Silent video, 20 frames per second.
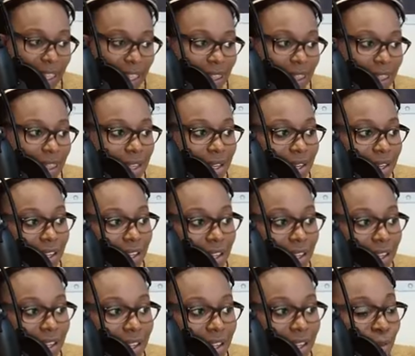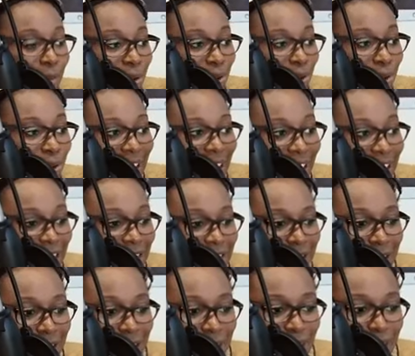the lepel is
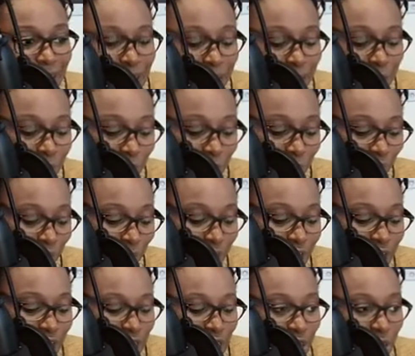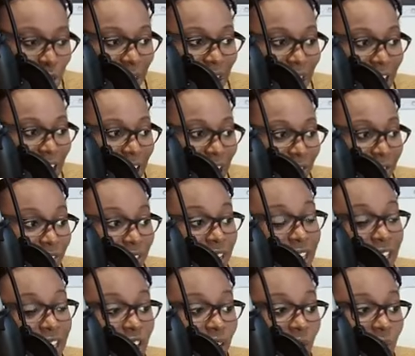the spoon. So you have
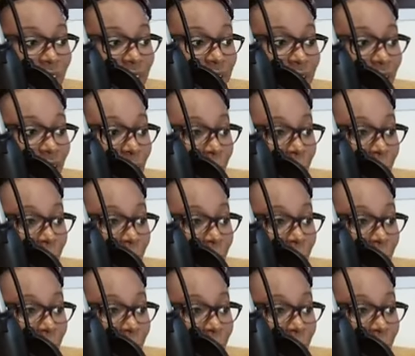cutleries, a